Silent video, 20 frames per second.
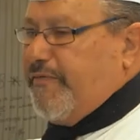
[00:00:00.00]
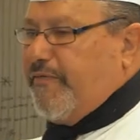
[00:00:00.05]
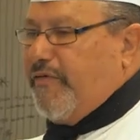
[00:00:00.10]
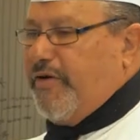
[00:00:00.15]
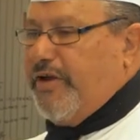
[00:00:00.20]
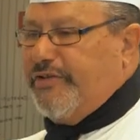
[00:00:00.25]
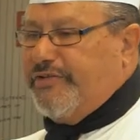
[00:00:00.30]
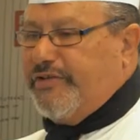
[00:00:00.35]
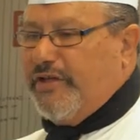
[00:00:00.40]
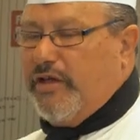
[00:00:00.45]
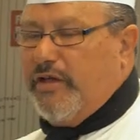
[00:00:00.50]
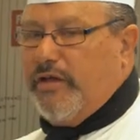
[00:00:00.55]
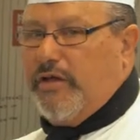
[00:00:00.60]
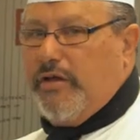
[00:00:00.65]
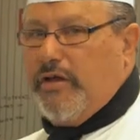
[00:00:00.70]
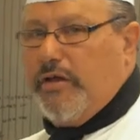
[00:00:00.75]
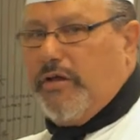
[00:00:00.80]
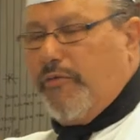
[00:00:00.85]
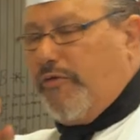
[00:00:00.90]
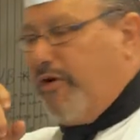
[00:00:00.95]
freezer.
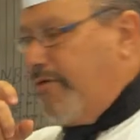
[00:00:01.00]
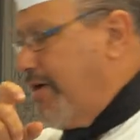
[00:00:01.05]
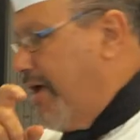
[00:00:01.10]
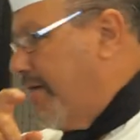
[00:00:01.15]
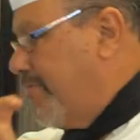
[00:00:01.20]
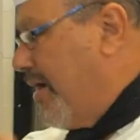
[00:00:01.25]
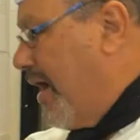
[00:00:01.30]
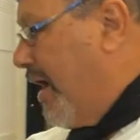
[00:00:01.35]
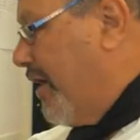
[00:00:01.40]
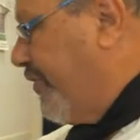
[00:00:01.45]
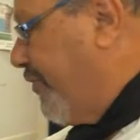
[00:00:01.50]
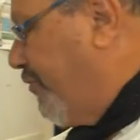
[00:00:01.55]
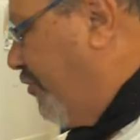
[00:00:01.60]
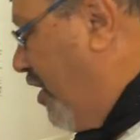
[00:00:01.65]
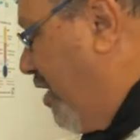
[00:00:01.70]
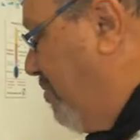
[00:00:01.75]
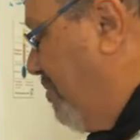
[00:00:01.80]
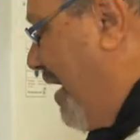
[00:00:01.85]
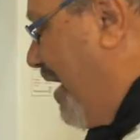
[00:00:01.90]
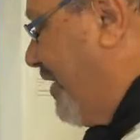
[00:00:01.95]
Remember,
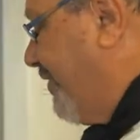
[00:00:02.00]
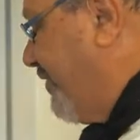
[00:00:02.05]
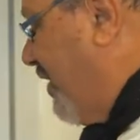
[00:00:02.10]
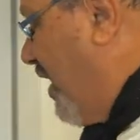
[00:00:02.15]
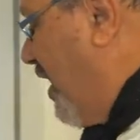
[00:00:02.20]
three months